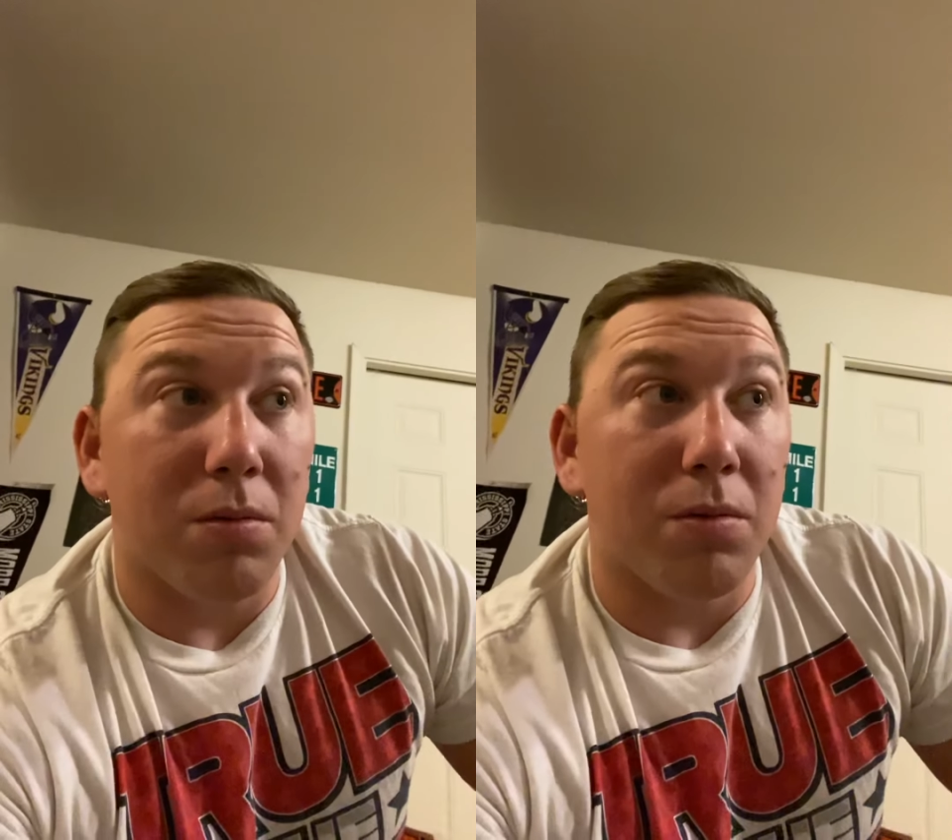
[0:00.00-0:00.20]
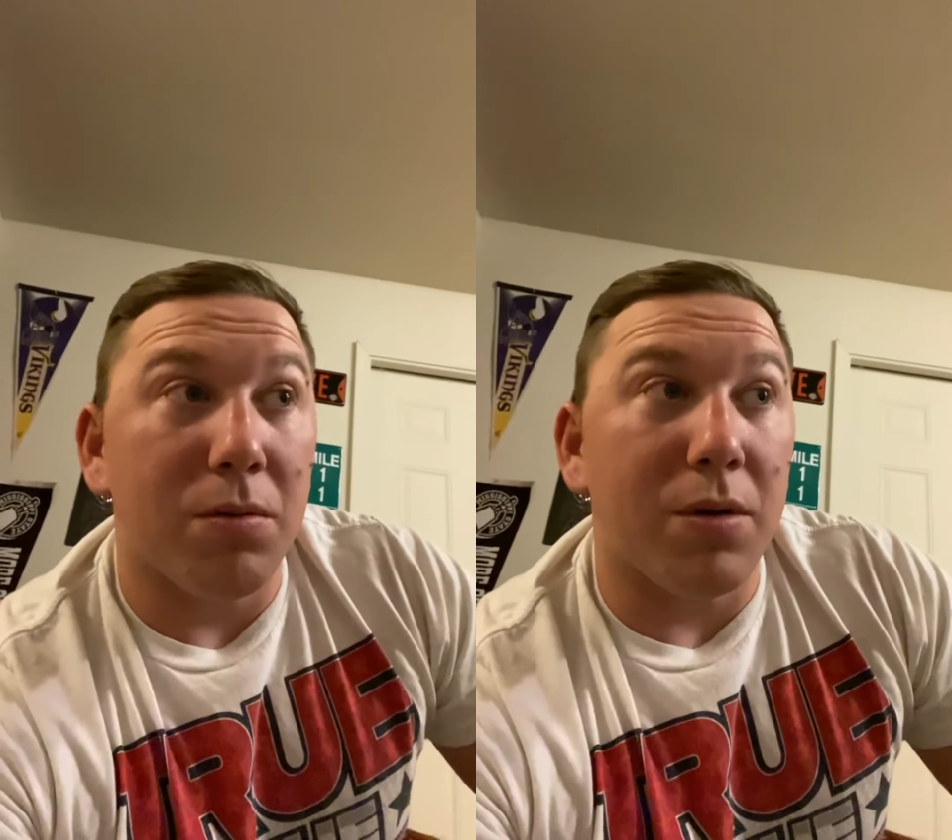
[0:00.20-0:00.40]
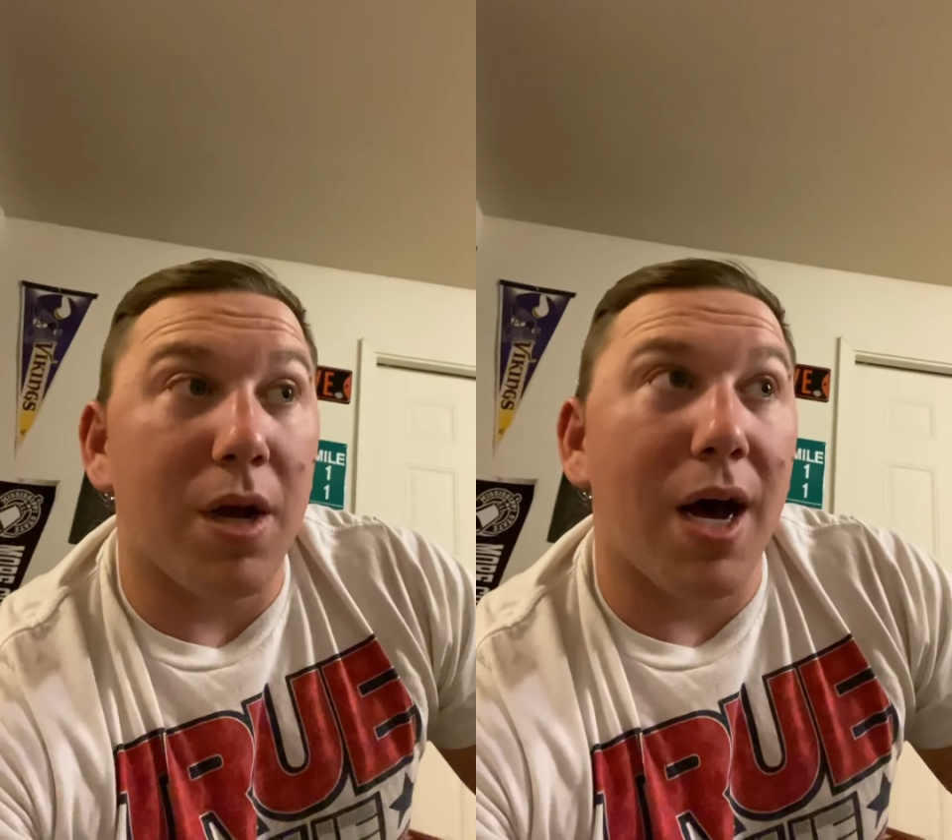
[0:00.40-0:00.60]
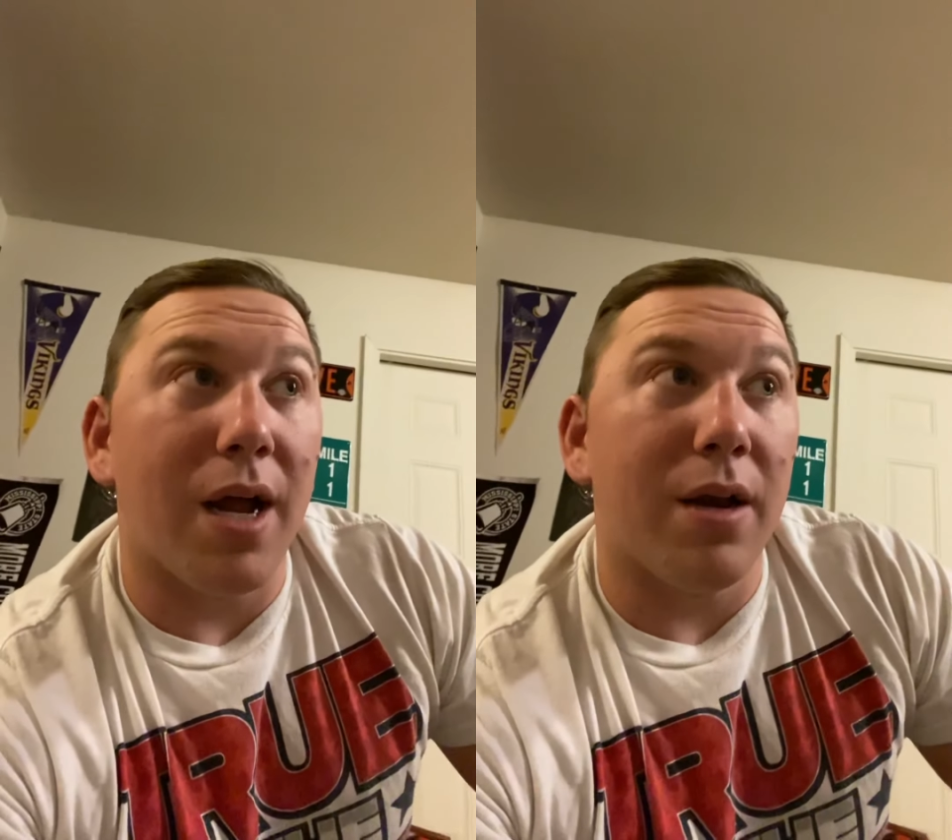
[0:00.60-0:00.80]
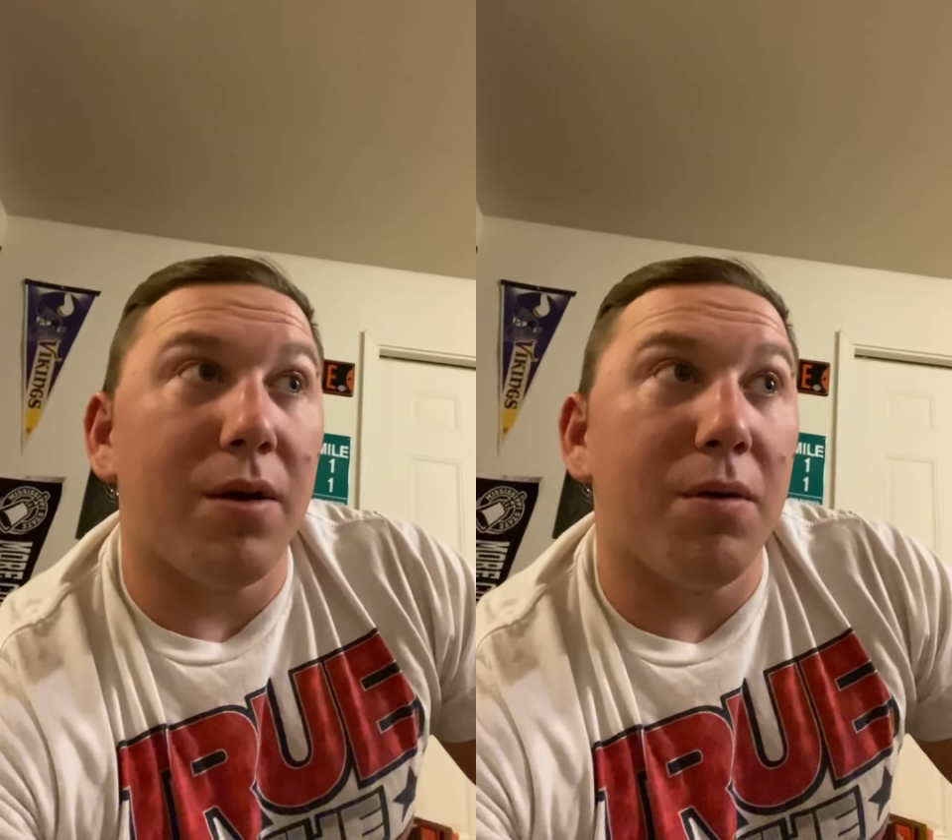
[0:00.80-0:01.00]

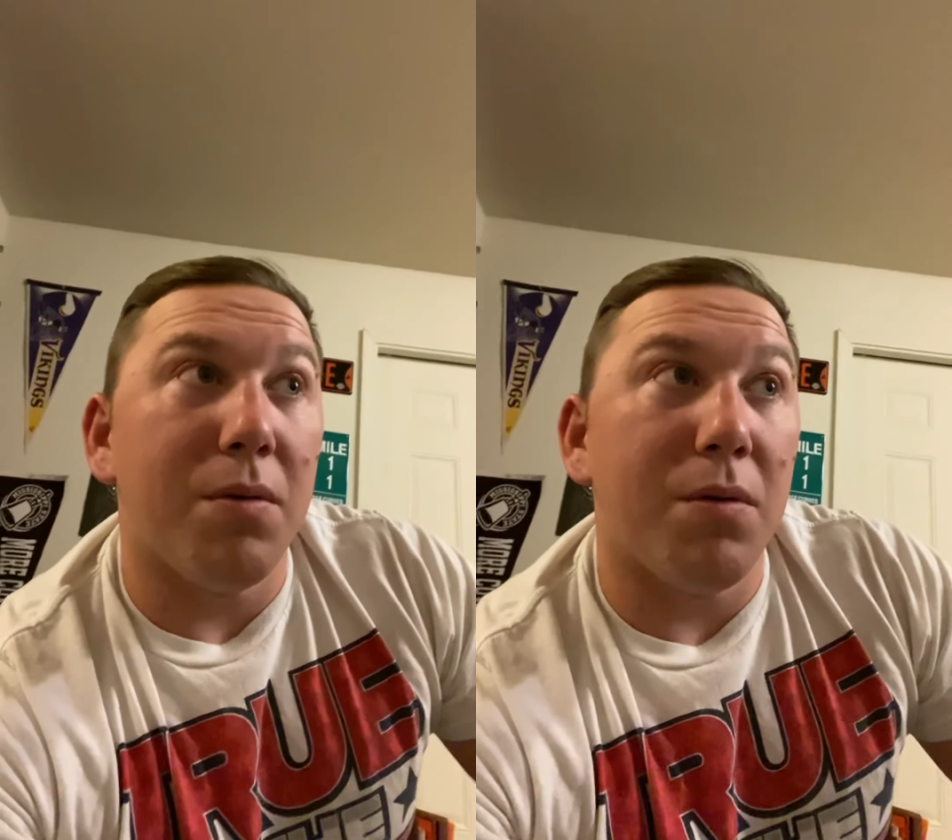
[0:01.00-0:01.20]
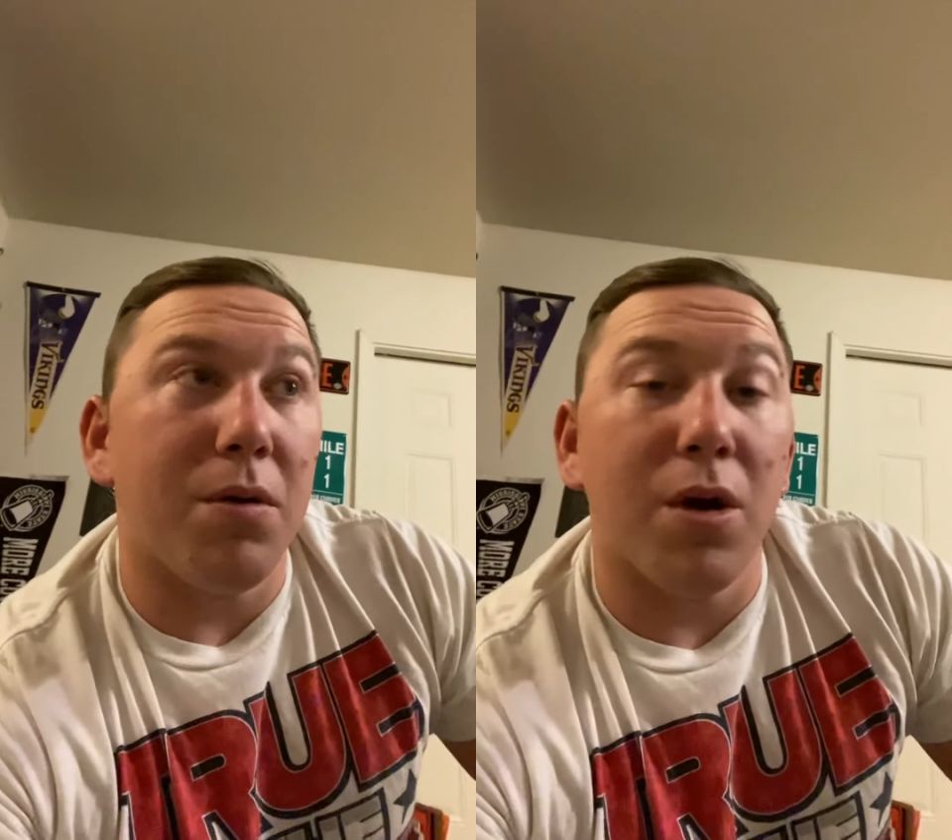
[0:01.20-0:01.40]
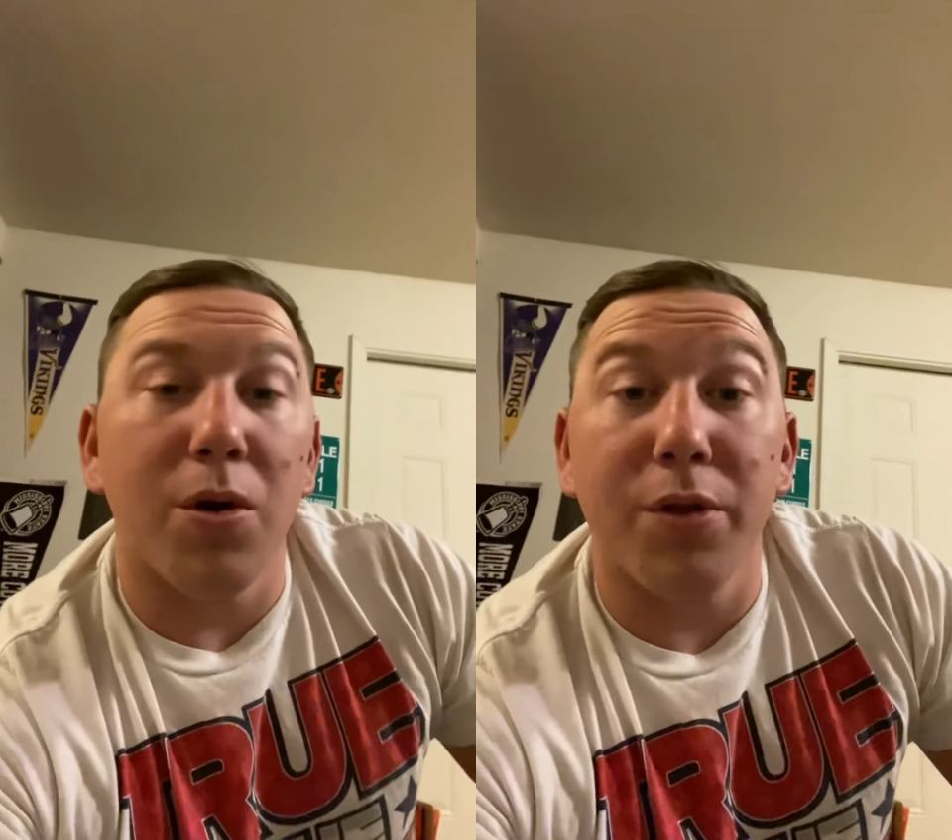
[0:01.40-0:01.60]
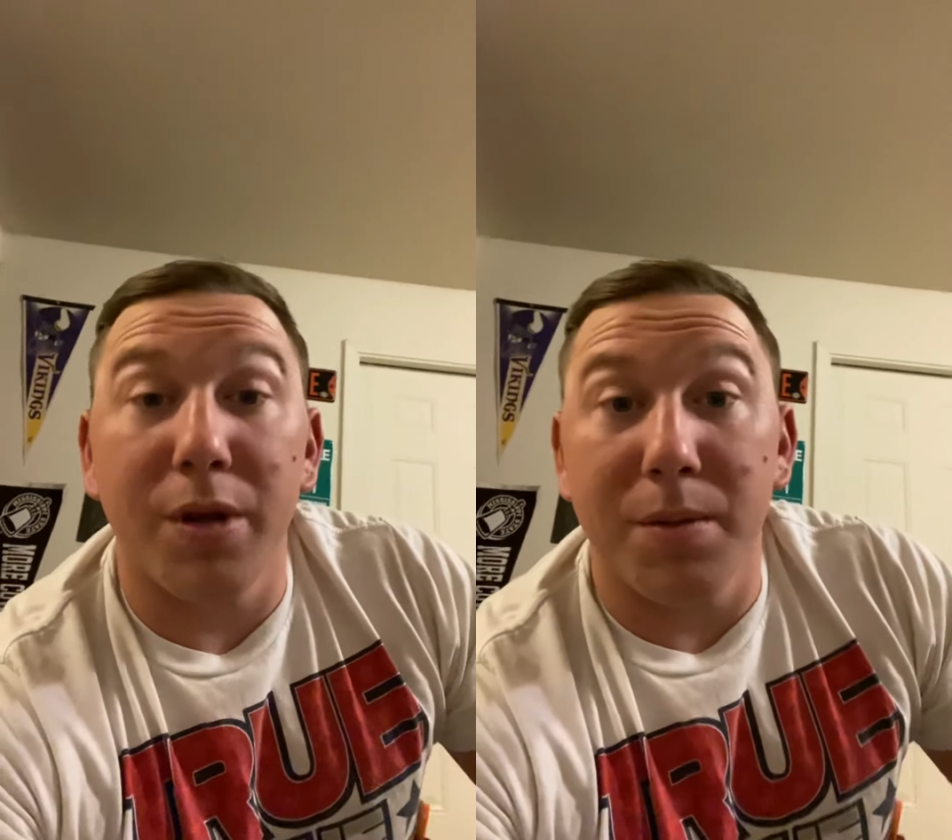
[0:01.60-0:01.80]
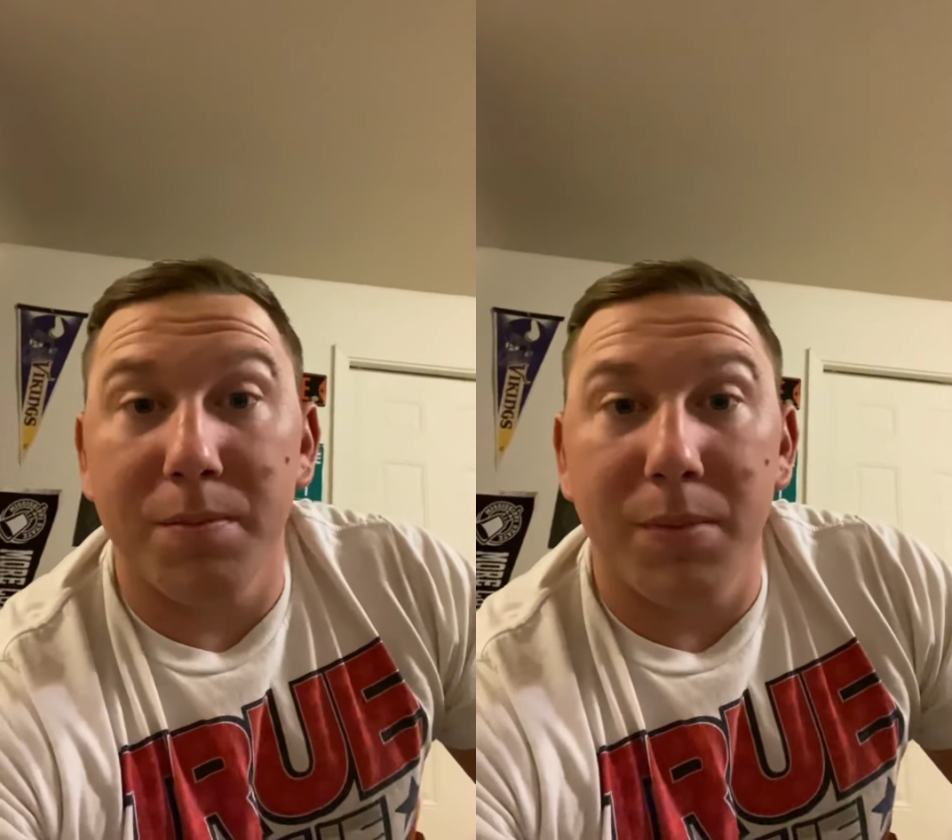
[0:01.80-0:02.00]
not know
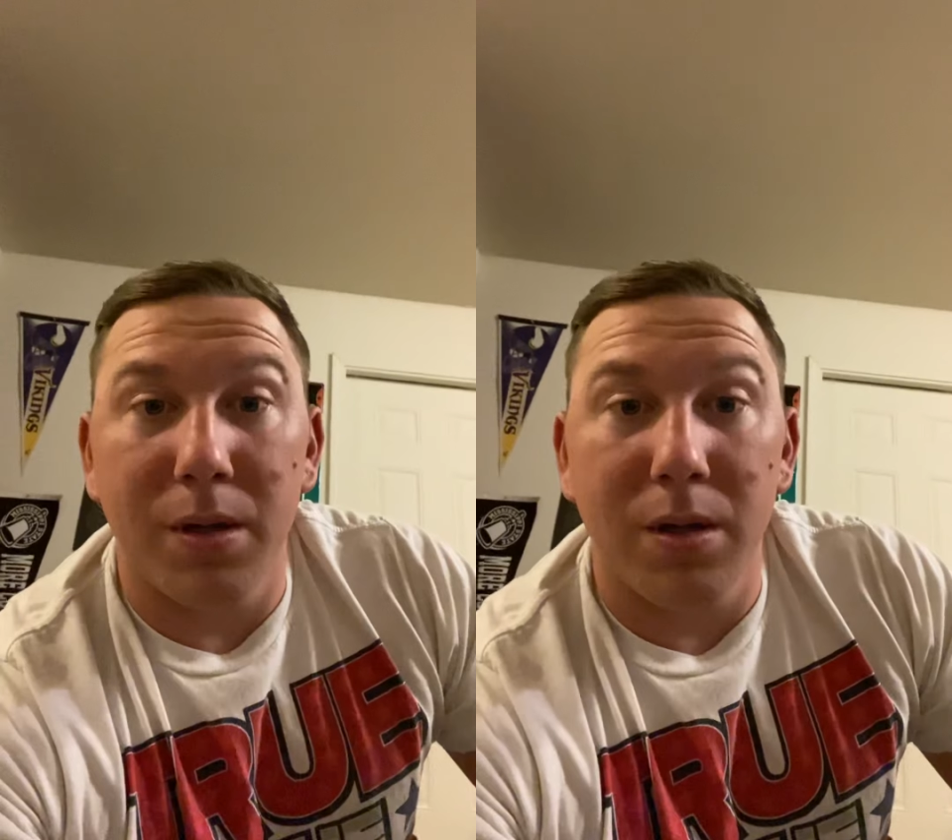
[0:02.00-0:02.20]
them